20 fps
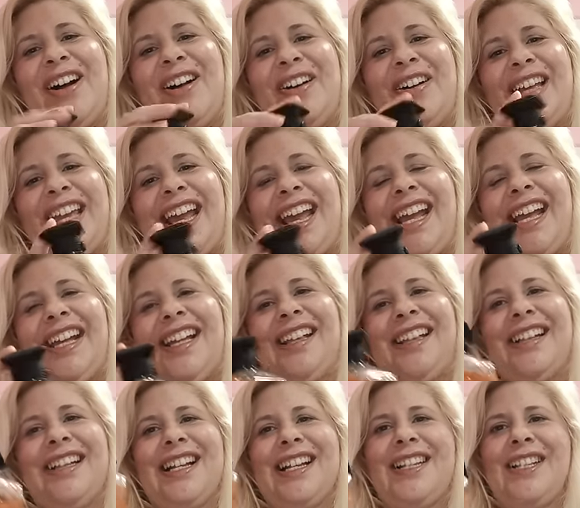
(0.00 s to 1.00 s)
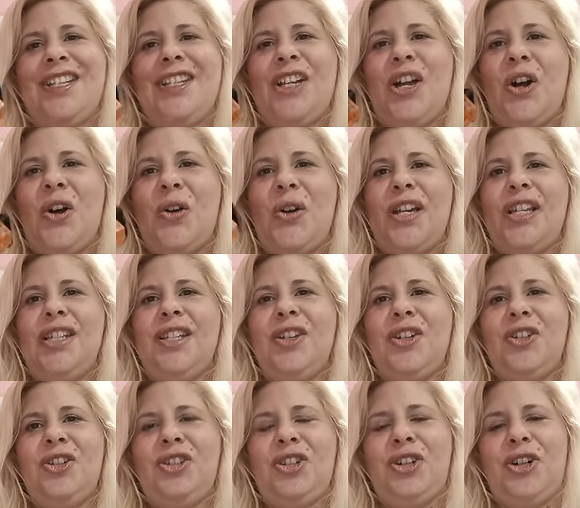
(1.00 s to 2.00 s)
Okay, so it's
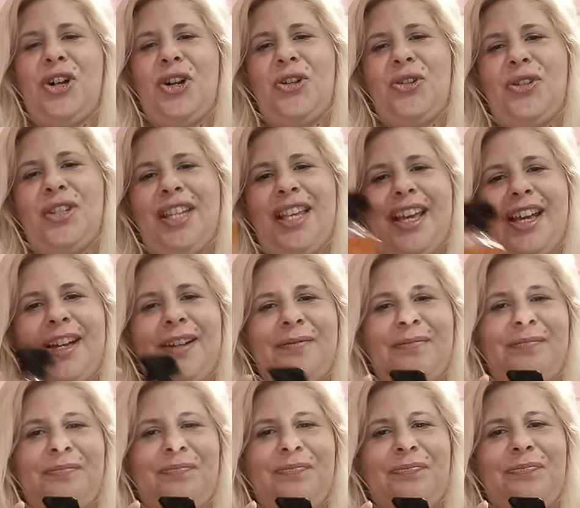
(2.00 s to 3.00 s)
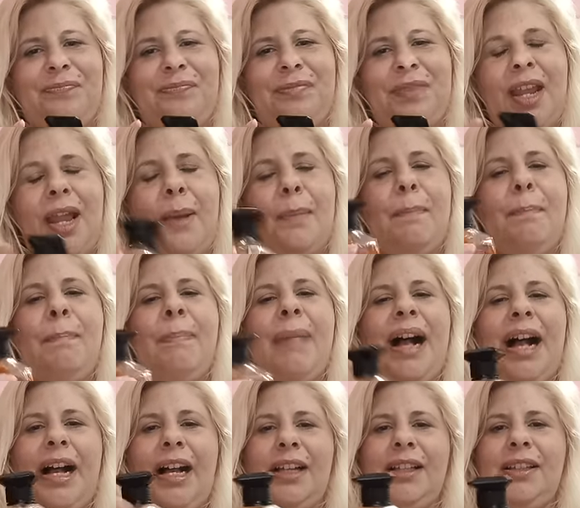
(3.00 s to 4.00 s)
got rose, yeah?
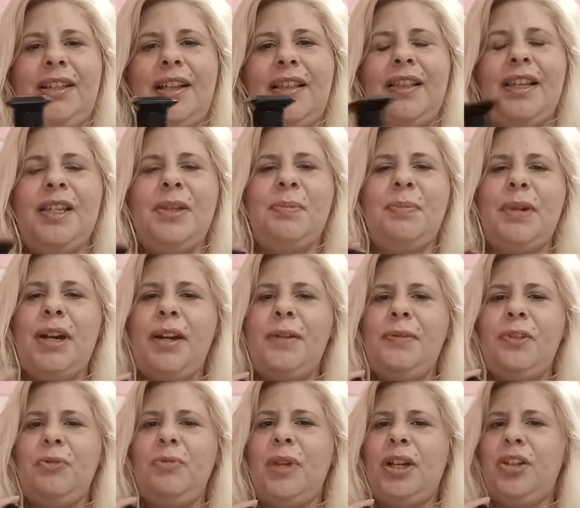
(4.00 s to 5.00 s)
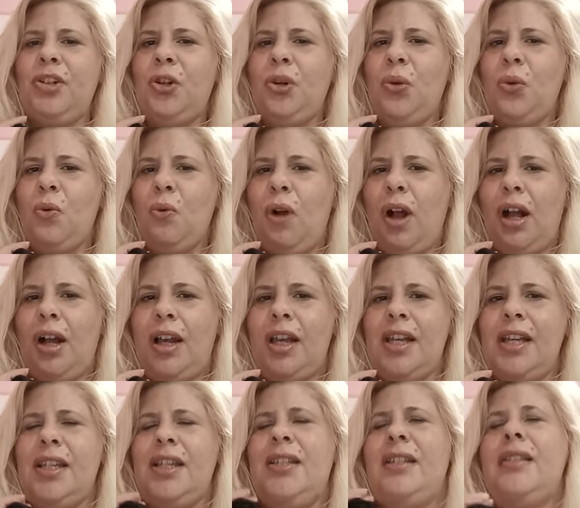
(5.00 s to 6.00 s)
But this perfume, I don't know why,
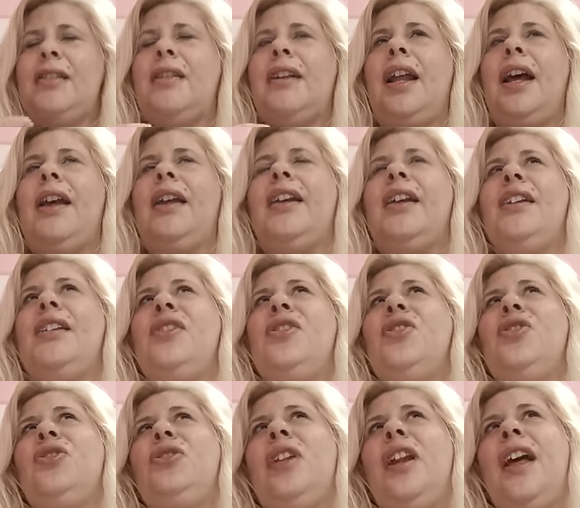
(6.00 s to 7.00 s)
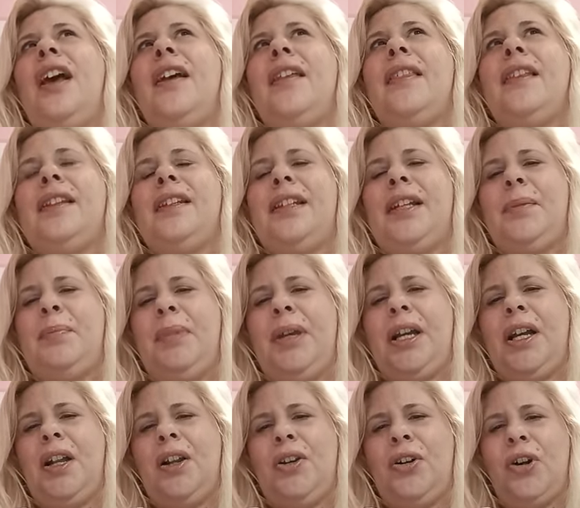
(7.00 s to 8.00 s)
it's not like the
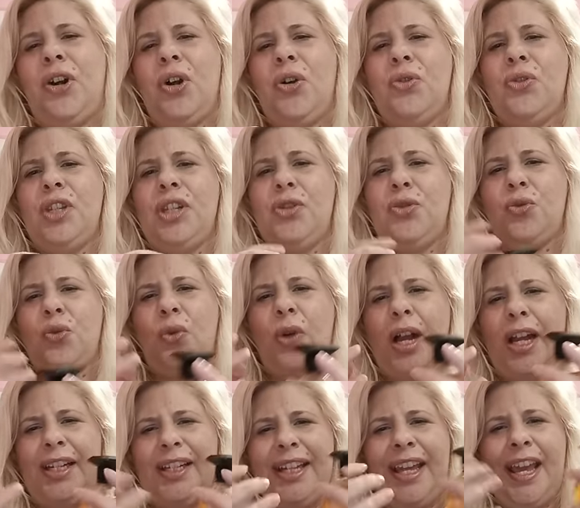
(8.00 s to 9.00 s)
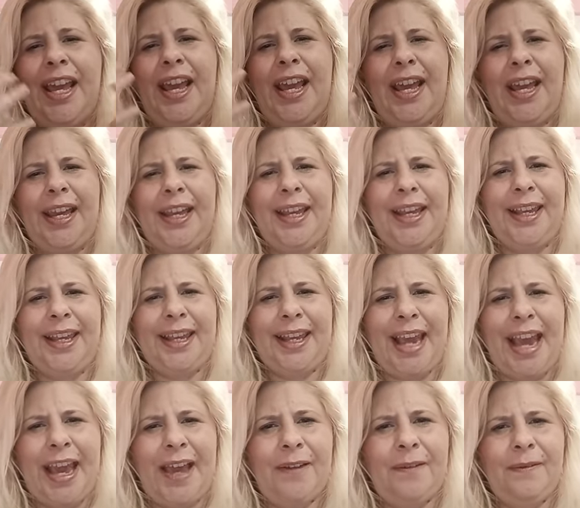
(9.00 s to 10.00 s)
typical rose, it's quite
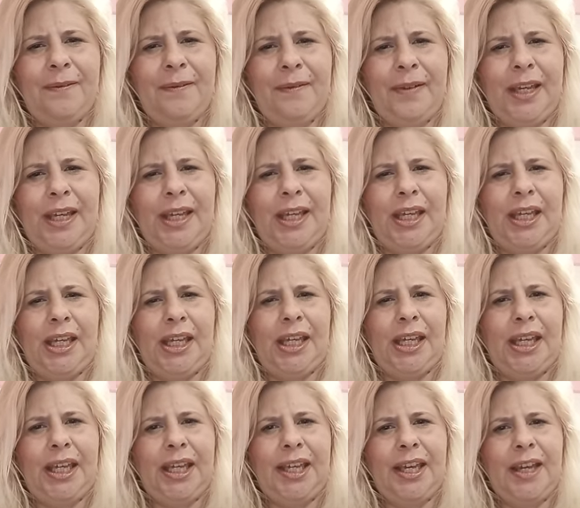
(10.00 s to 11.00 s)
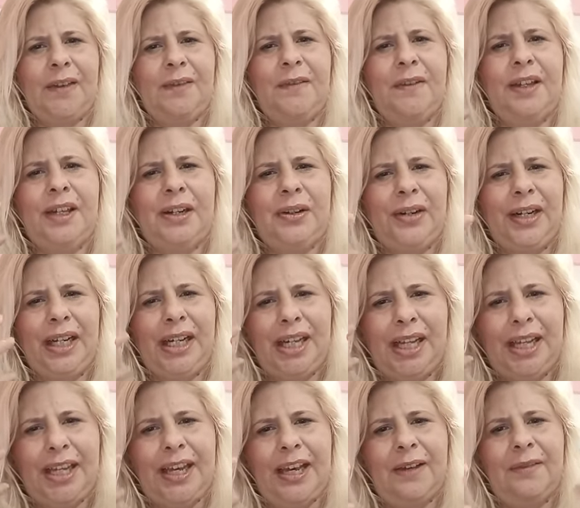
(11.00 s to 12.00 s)
heavy, heavy,
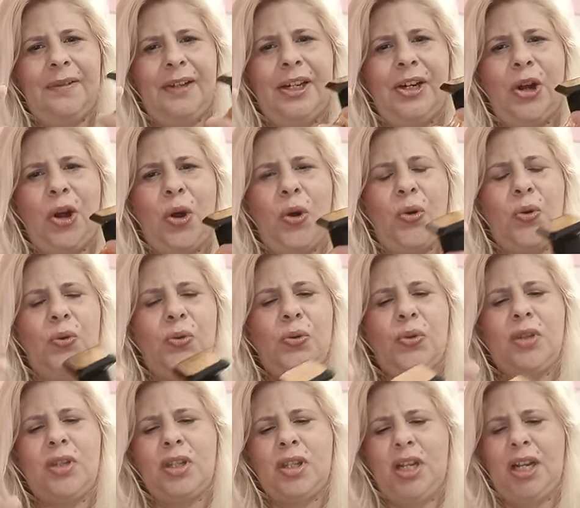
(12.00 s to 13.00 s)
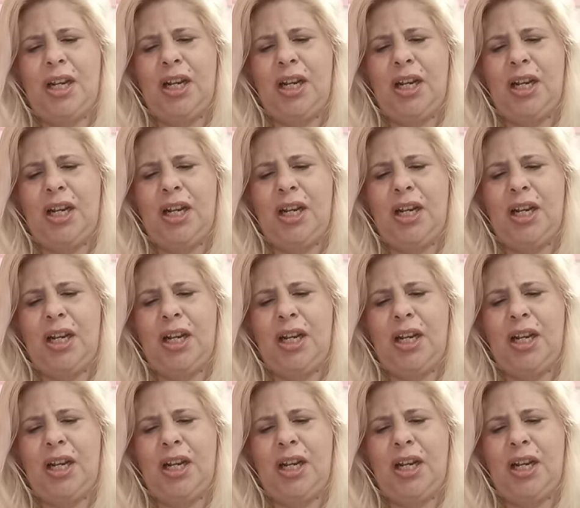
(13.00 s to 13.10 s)
really heavy rose.